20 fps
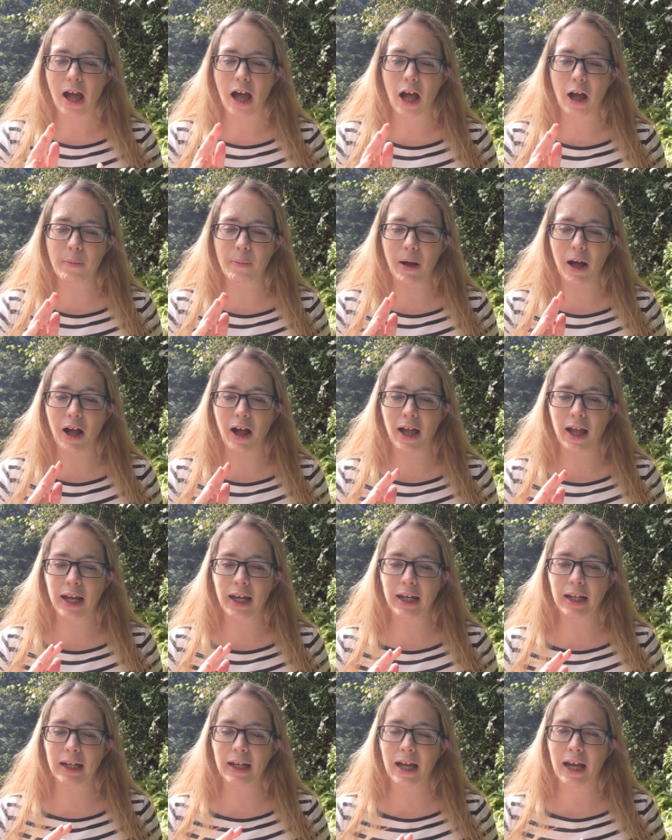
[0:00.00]
Um,
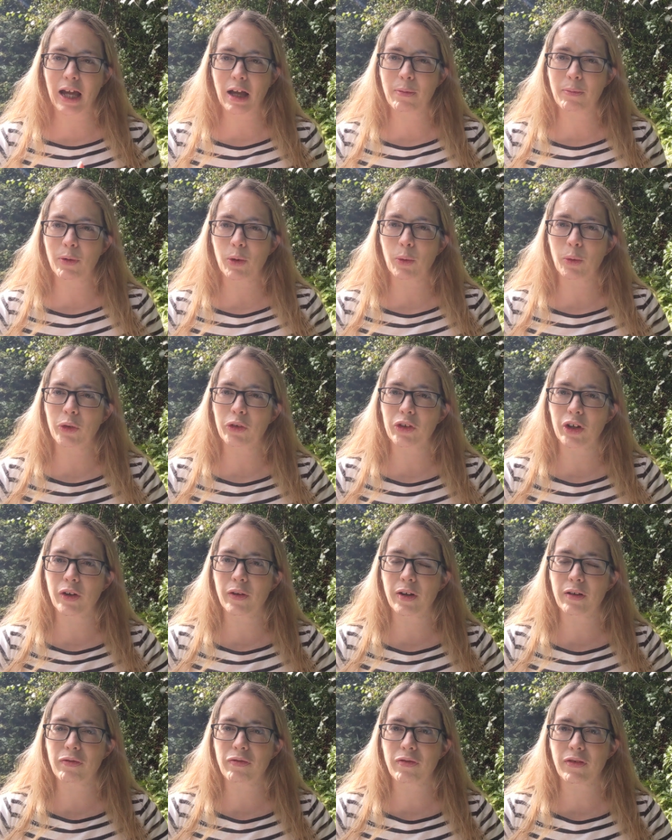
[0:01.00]
I am
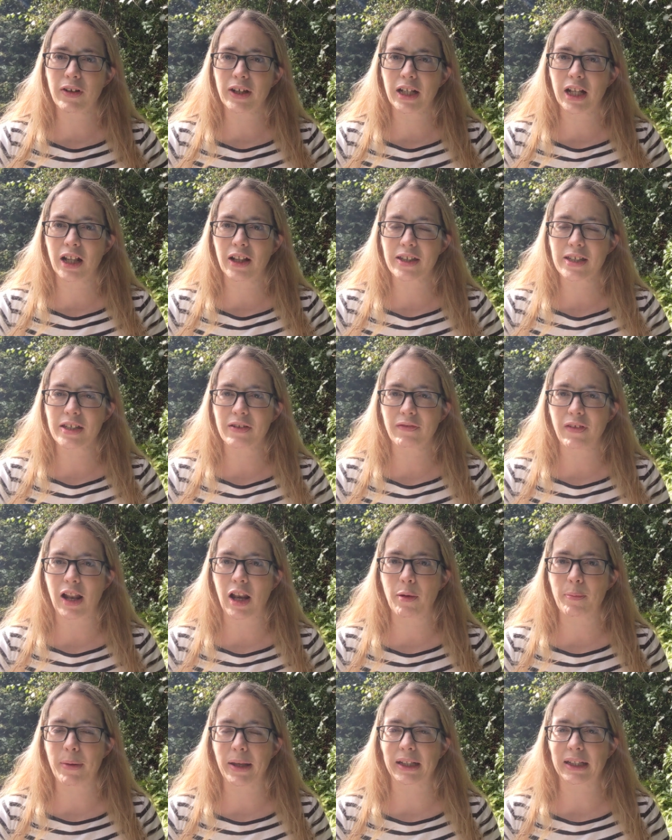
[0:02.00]
also a freelance
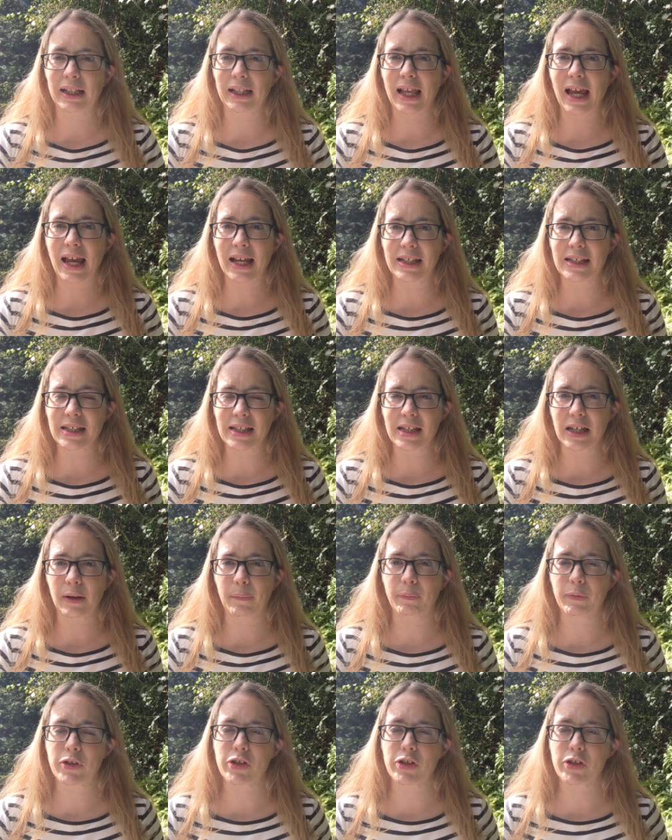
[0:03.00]
developmental editor.